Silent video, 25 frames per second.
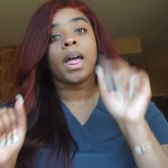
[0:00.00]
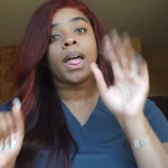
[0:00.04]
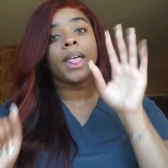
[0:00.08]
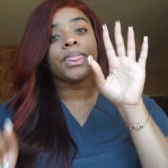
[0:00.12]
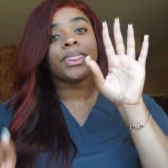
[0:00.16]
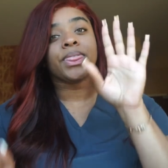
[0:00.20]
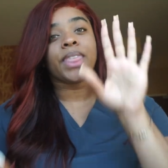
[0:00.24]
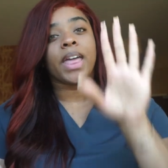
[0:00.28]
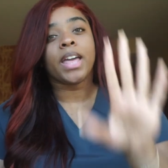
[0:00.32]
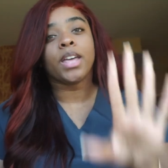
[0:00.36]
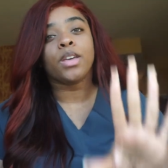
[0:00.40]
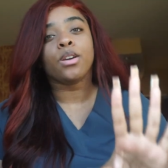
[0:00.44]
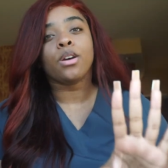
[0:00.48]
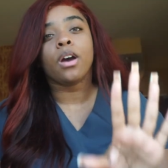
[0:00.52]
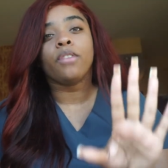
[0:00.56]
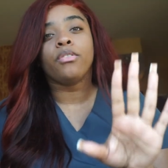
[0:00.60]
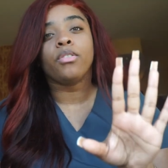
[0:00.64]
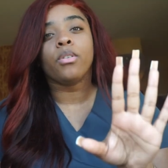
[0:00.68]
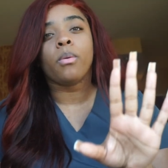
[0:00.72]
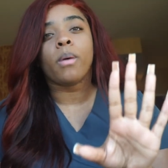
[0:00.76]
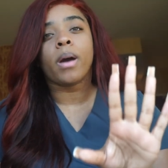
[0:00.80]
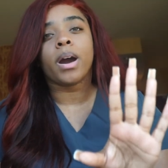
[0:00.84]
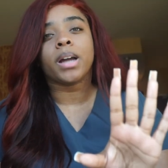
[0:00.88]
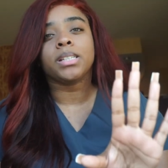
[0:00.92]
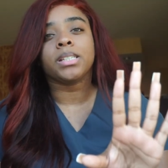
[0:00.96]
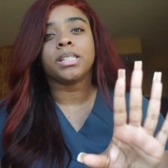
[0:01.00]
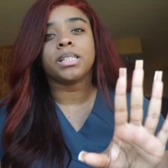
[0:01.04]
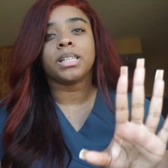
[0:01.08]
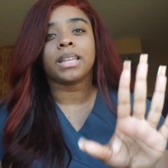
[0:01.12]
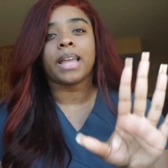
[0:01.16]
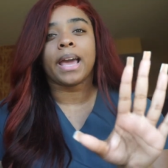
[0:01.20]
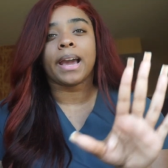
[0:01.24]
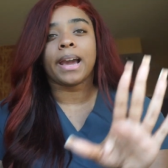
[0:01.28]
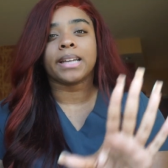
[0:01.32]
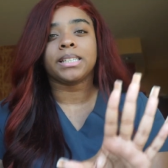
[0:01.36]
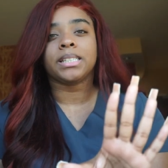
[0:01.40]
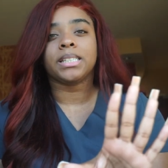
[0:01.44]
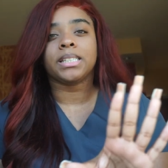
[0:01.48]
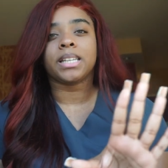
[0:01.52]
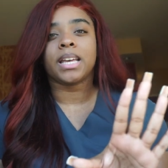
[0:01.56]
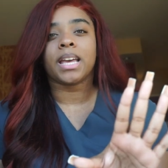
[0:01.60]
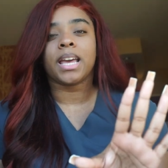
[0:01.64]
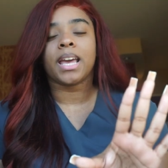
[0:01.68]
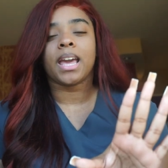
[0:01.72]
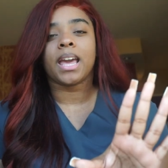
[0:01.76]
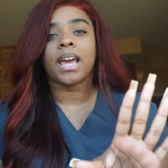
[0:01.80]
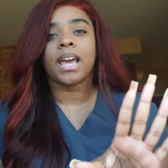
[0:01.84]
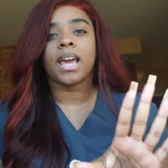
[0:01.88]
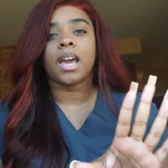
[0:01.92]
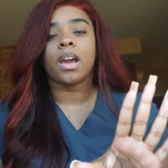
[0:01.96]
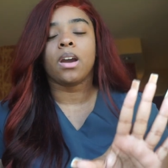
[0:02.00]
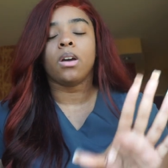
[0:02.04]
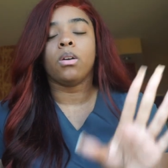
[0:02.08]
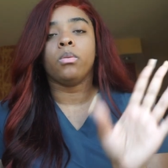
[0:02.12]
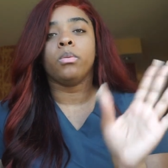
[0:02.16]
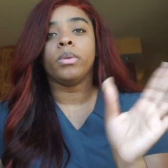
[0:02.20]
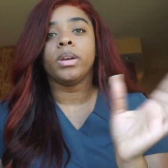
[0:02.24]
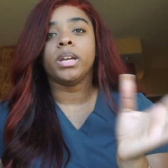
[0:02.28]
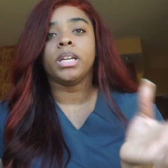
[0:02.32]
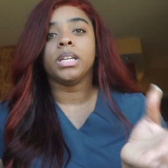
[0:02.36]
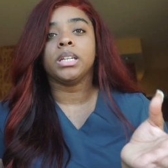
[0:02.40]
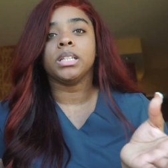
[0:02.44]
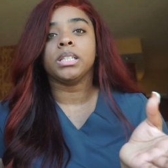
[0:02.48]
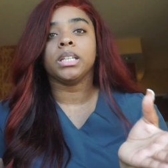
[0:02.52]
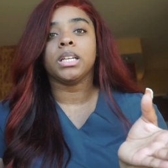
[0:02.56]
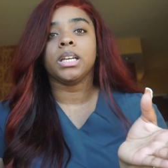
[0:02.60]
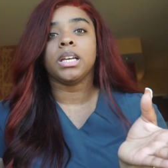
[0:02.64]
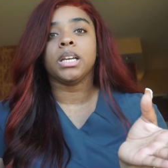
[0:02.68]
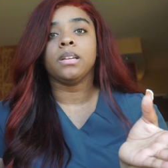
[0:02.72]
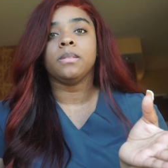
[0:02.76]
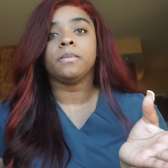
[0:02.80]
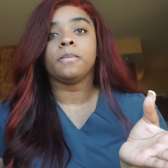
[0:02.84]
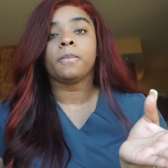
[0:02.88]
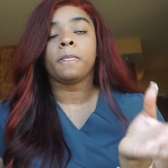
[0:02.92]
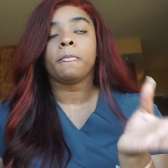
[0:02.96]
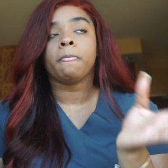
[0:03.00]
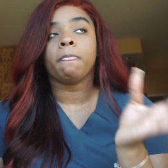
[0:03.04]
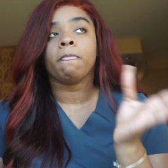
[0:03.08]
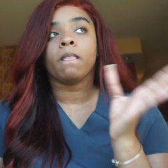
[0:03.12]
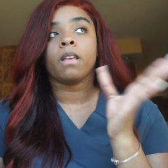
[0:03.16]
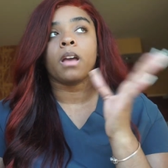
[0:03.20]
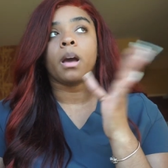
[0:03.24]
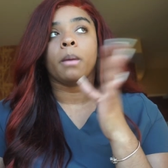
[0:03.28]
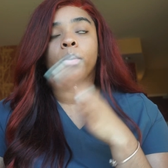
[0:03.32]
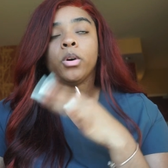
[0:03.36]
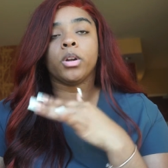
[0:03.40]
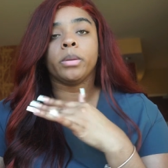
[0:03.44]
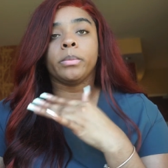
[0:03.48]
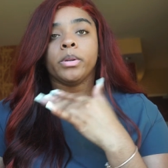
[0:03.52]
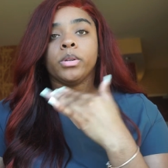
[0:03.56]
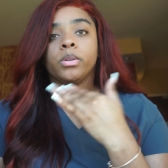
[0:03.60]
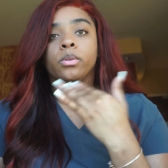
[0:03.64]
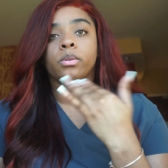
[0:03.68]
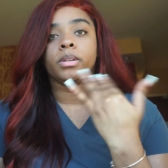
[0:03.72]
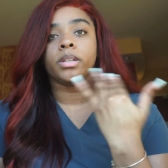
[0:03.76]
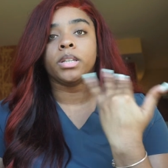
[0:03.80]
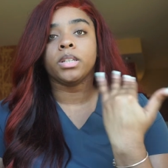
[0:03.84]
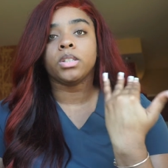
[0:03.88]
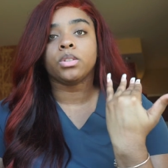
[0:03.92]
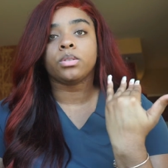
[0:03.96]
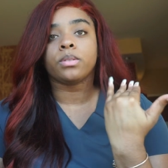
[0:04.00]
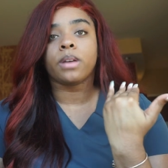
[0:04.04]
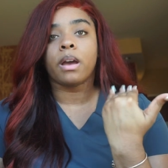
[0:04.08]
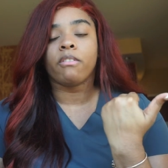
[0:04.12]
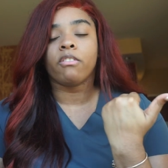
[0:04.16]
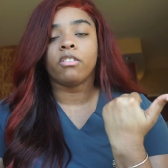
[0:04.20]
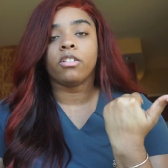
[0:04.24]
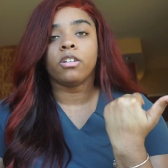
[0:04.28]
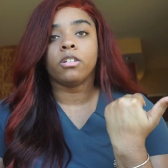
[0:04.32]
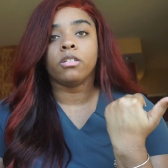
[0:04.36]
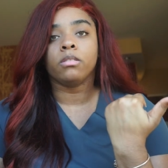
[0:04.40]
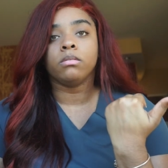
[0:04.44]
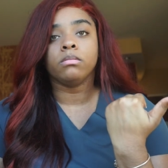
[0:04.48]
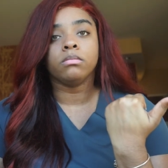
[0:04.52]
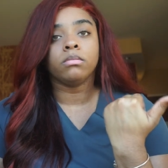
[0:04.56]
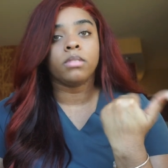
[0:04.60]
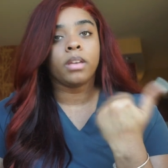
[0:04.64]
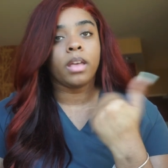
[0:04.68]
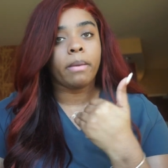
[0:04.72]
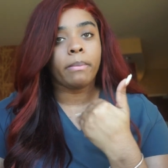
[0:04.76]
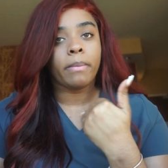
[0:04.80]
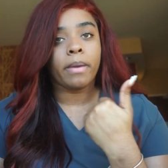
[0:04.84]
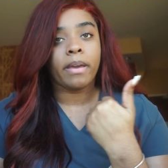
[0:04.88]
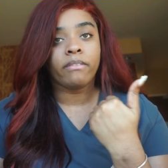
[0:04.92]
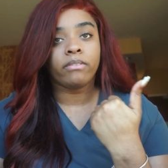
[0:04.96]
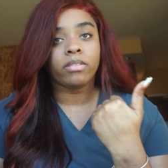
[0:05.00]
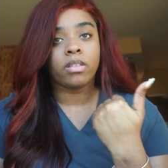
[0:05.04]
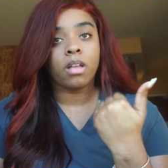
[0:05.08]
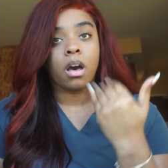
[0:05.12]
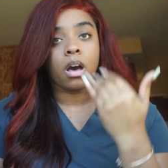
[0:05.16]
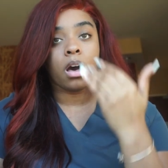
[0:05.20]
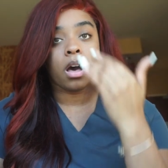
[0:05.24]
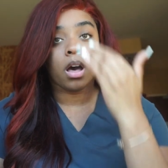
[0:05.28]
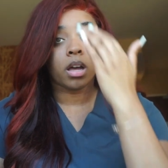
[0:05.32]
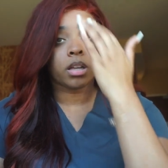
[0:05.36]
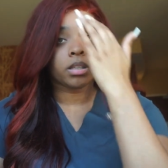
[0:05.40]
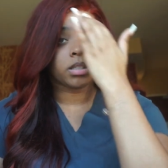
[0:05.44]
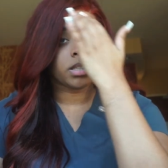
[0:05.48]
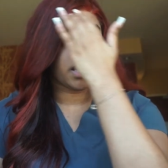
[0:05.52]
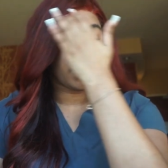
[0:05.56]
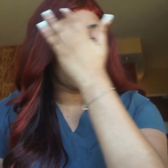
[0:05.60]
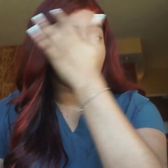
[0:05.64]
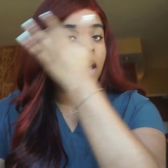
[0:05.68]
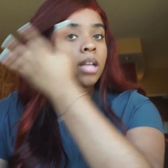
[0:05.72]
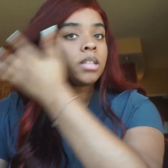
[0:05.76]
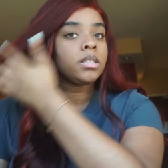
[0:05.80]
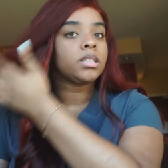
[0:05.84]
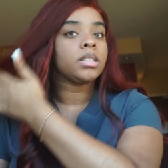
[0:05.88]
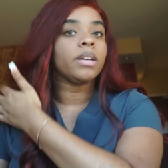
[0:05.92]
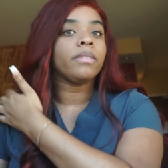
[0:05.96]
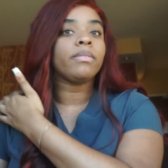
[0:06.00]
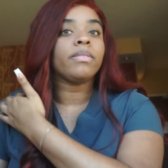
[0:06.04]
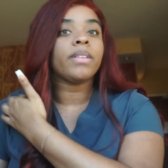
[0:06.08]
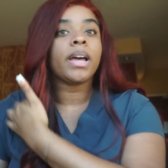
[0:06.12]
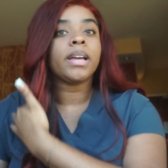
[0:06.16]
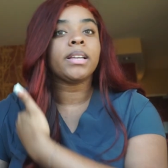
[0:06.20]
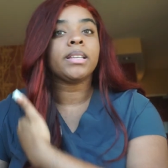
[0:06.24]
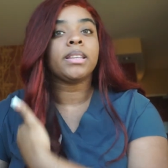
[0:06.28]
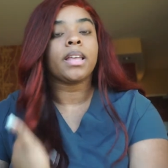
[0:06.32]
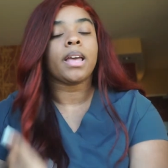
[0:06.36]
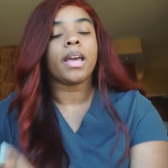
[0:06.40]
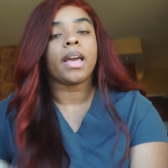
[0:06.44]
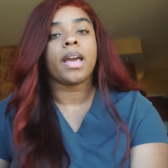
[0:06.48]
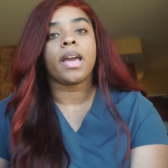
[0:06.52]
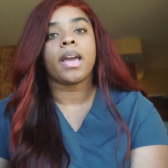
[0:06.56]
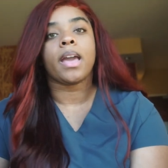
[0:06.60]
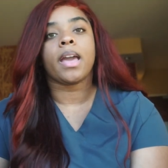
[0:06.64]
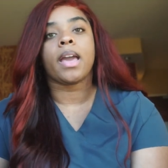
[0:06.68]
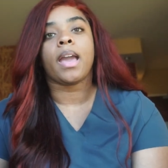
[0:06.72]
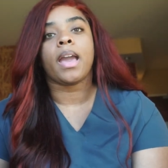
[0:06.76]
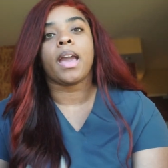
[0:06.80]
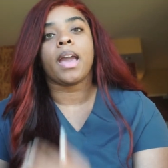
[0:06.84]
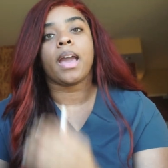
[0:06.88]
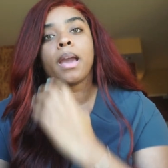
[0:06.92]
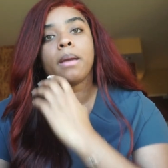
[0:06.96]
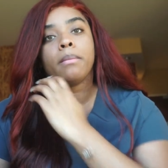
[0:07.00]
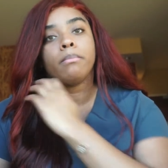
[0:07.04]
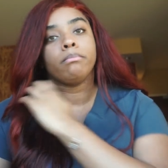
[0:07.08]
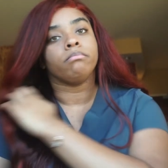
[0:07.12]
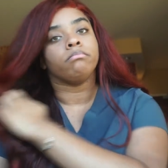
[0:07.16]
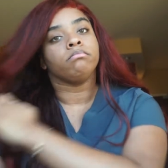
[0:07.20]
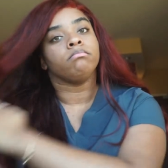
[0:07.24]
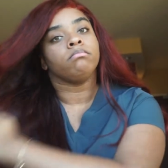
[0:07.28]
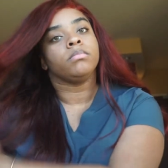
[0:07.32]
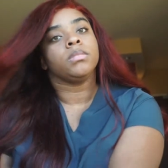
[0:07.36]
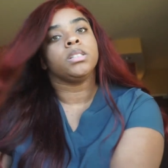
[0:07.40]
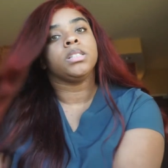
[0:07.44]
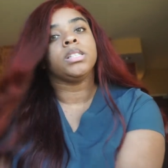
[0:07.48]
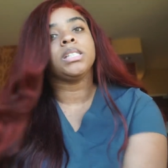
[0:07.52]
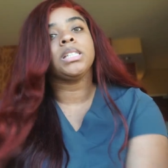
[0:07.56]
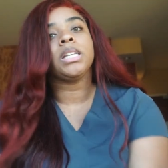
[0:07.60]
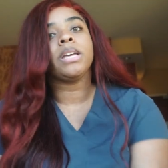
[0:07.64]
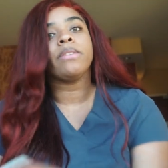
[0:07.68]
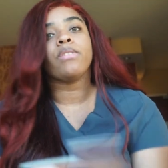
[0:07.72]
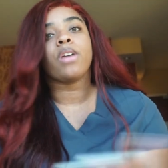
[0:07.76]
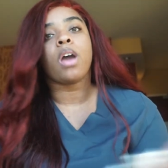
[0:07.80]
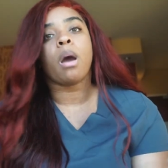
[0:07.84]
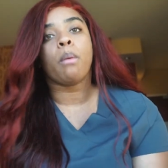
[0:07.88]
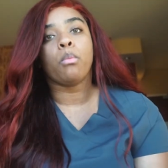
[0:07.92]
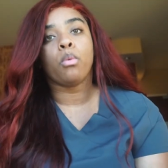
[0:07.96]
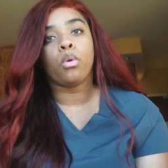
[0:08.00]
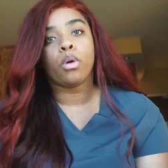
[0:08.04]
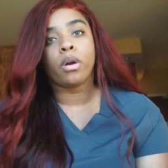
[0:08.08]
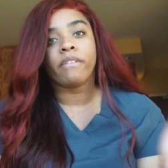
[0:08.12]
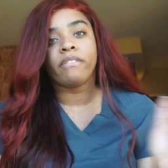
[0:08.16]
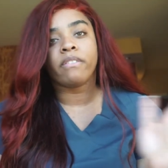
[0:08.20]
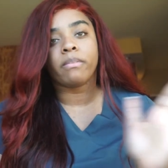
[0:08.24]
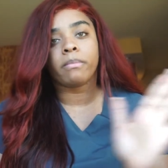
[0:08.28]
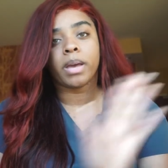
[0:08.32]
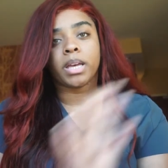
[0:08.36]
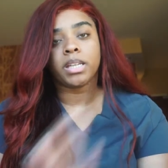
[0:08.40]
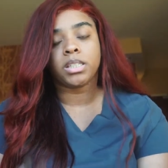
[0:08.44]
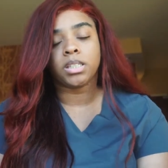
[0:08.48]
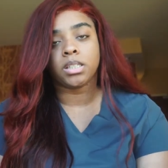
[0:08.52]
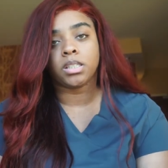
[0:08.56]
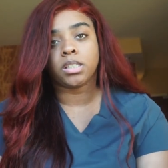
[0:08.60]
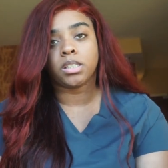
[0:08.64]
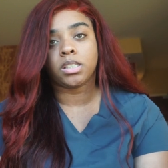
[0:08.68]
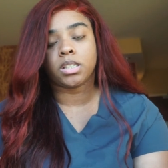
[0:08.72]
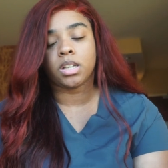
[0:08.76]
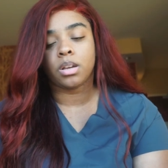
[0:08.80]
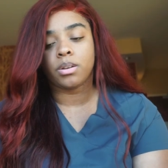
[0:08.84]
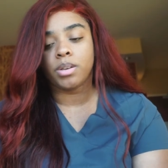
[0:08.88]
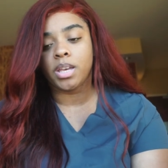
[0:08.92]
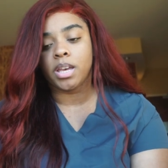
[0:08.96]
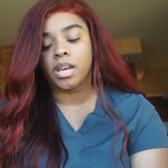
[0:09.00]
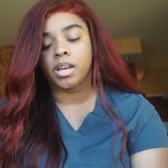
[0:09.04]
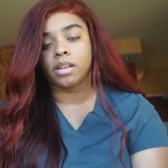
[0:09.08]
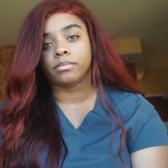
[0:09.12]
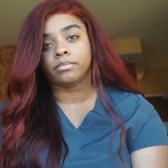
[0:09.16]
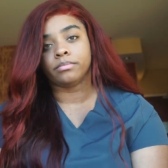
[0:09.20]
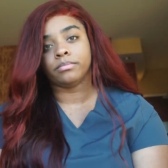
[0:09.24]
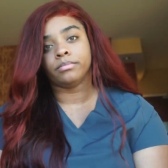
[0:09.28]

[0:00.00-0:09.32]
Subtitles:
Thank y'all for watching. Like I said, weekly, I'm going to be doing these travel inmate vlogs and stuff like that. And just giving y'all more information. So yeah.